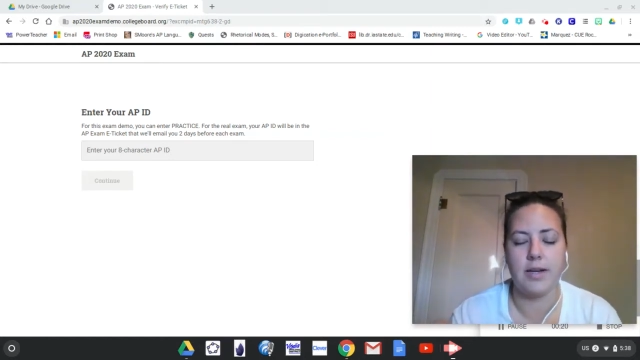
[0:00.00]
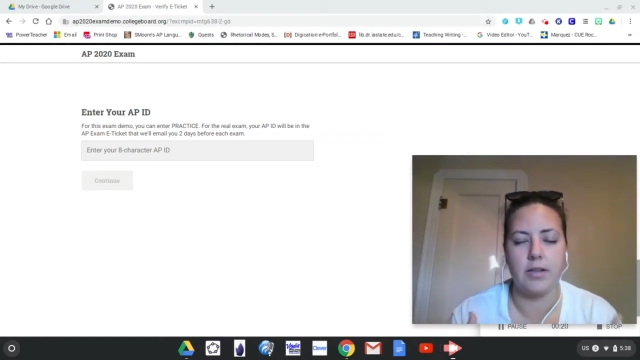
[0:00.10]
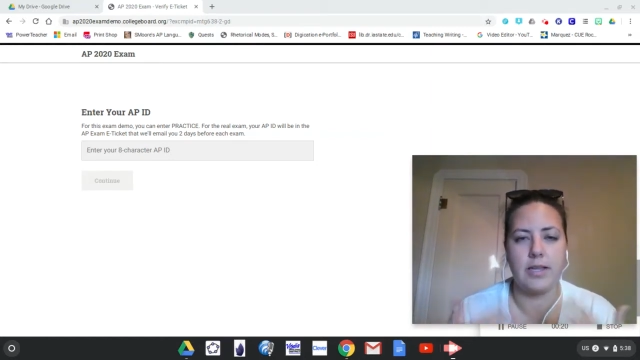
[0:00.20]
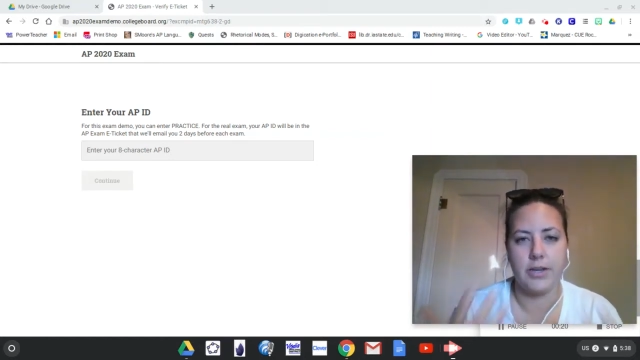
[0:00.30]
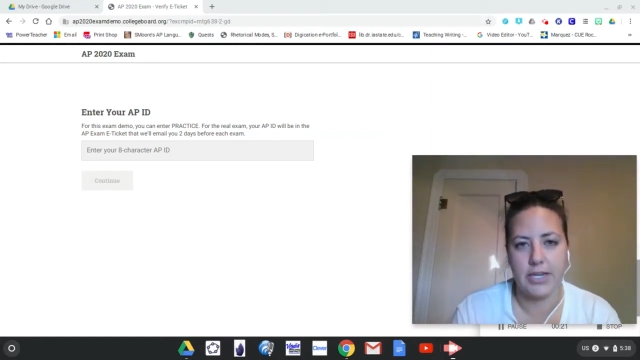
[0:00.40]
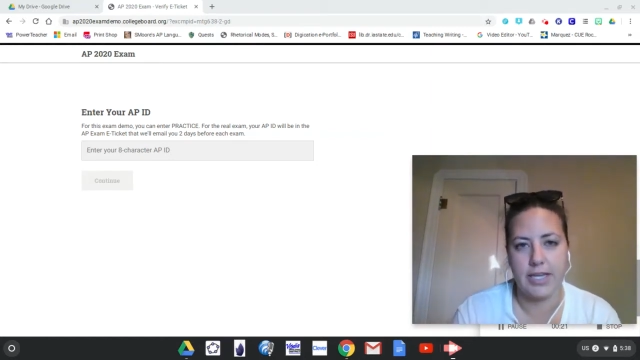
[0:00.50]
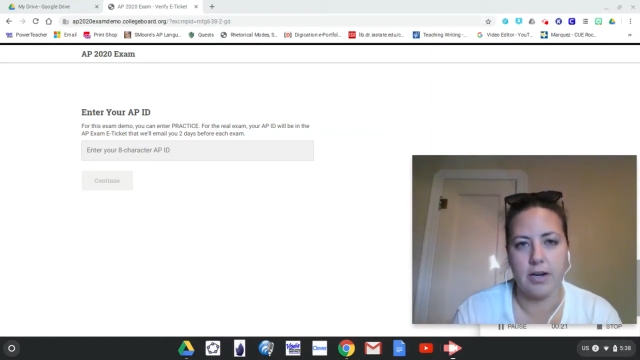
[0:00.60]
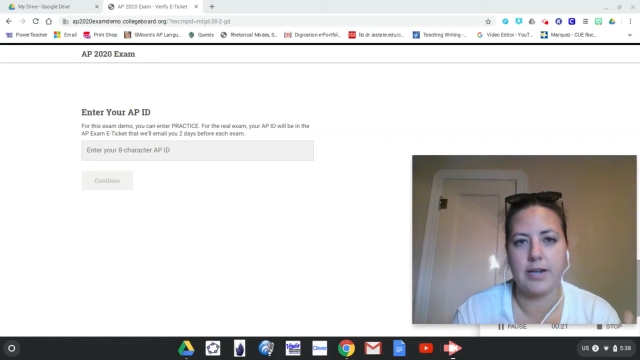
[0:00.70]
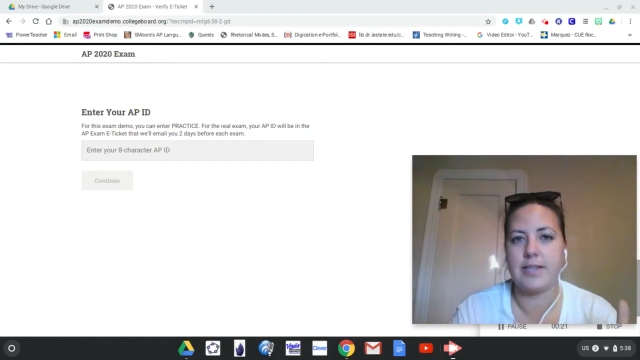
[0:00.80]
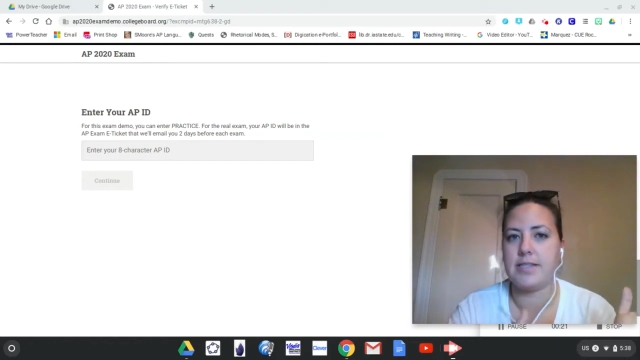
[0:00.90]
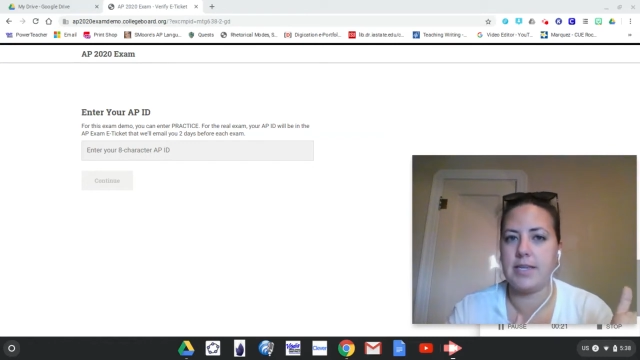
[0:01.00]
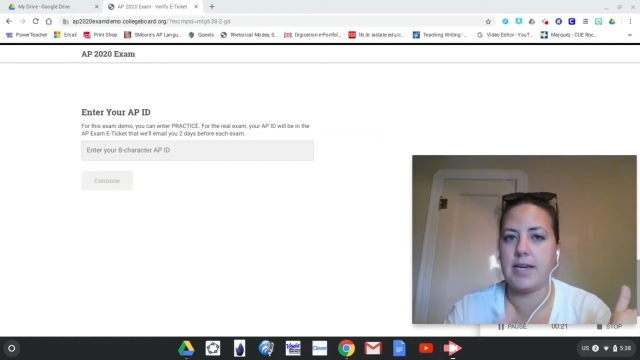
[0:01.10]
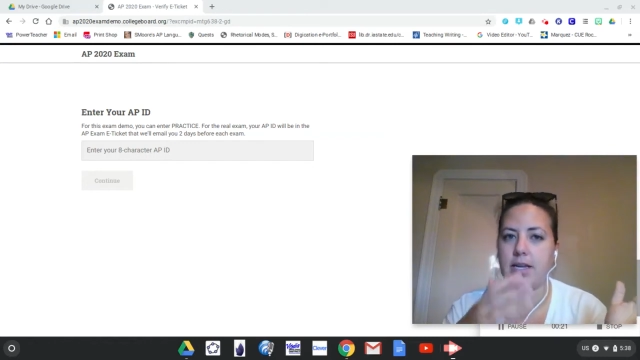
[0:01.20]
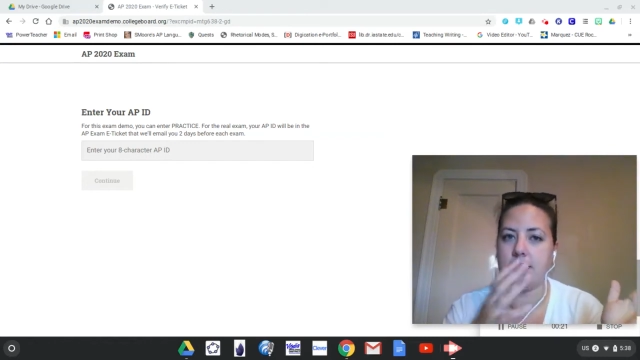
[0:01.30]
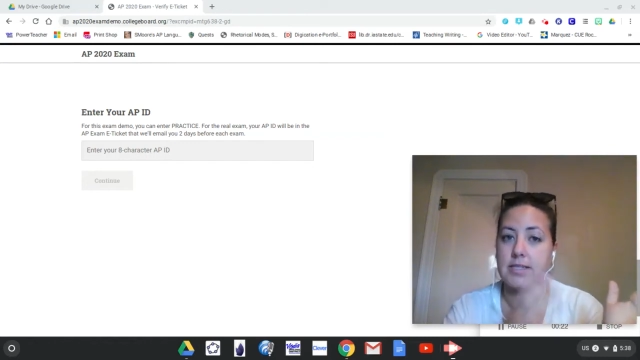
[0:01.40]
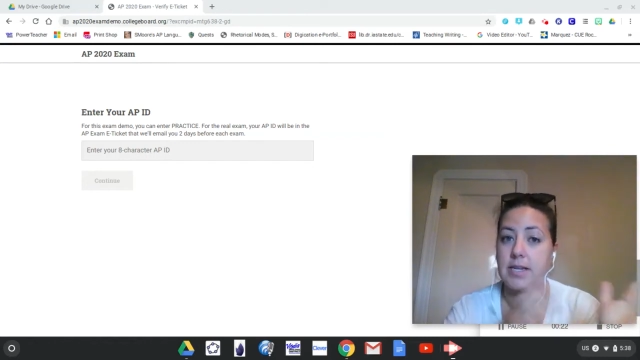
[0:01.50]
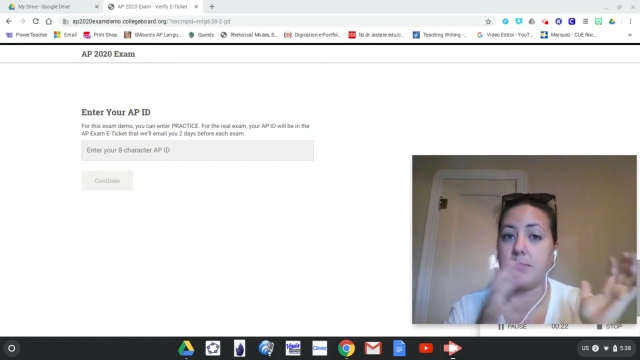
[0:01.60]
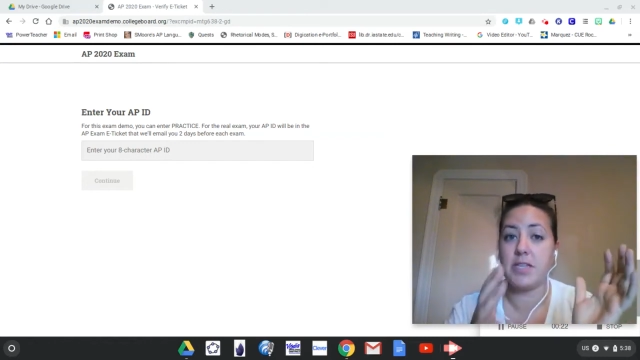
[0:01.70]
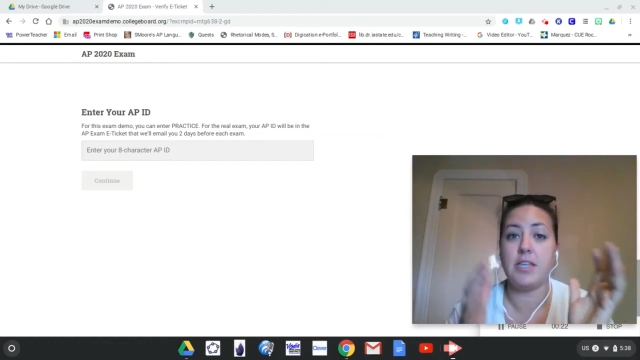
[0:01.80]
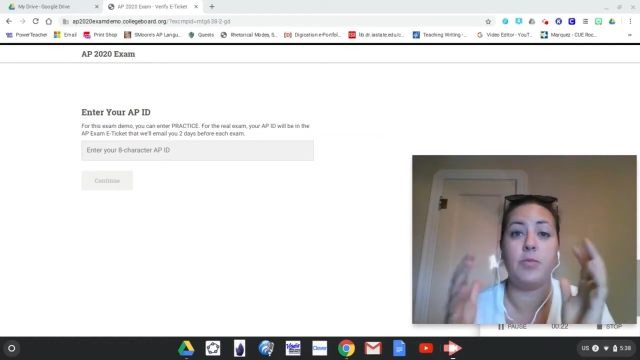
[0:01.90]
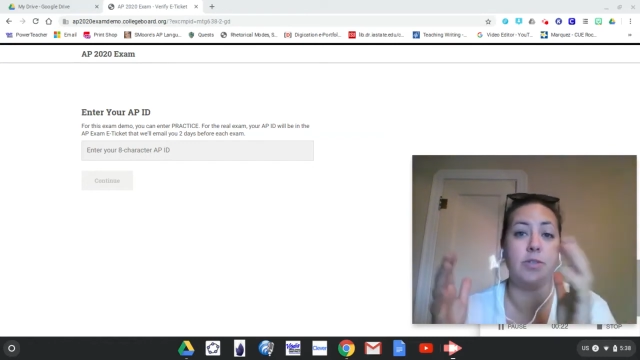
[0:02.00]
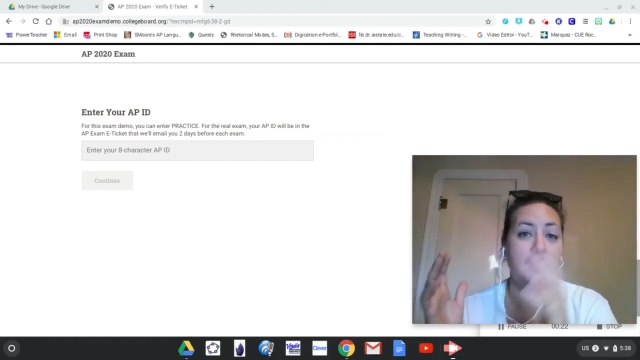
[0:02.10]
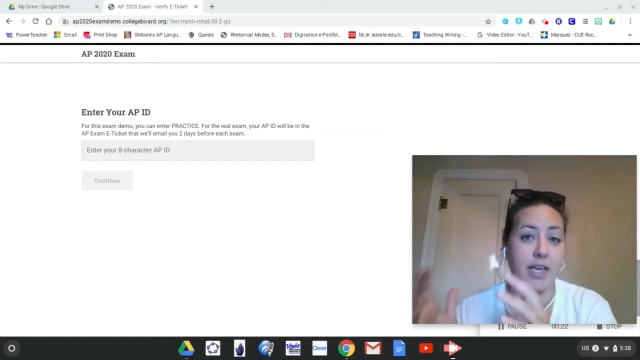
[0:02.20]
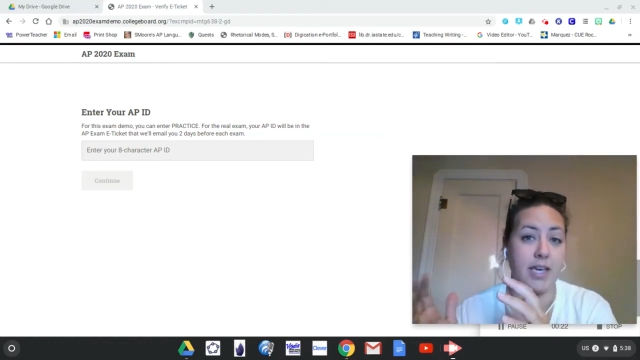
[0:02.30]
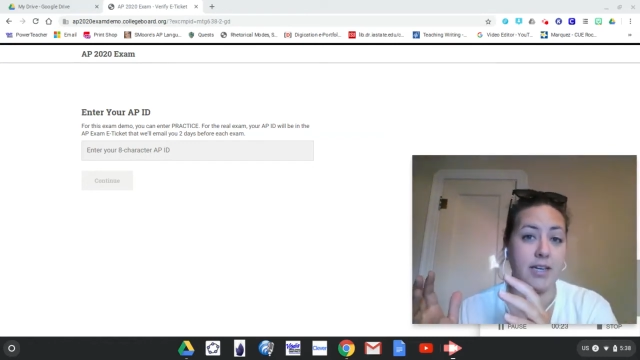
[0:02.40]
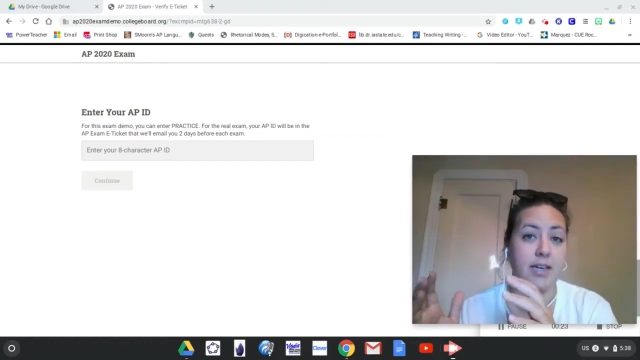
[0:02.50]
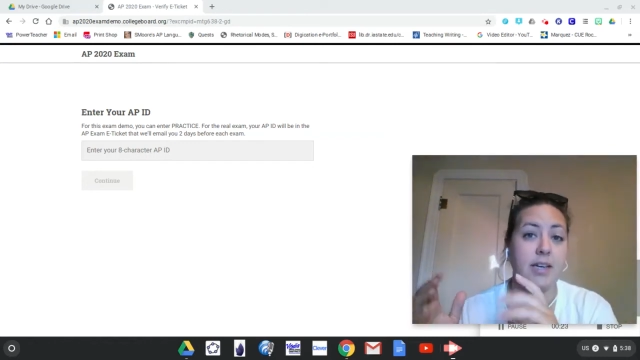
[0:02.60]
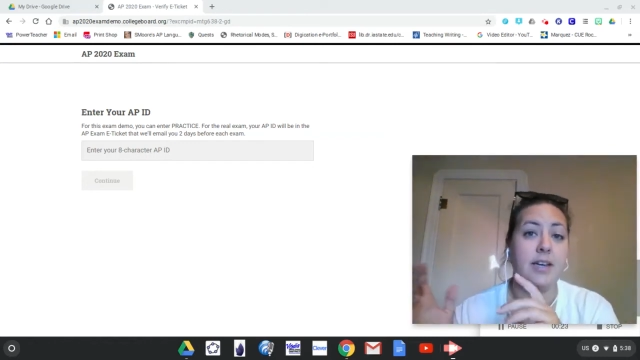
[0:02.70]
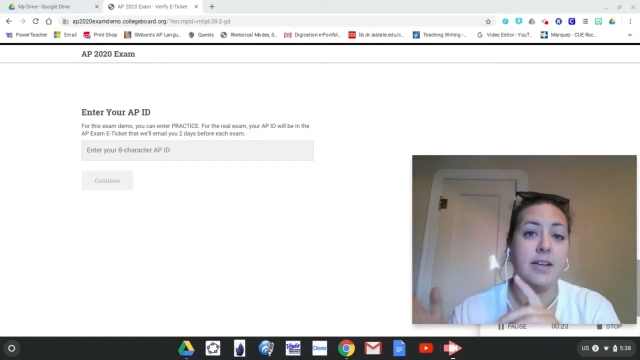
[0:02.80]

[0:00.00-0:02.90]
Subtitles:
It'll allow you to get on and see kind of the steps that you will take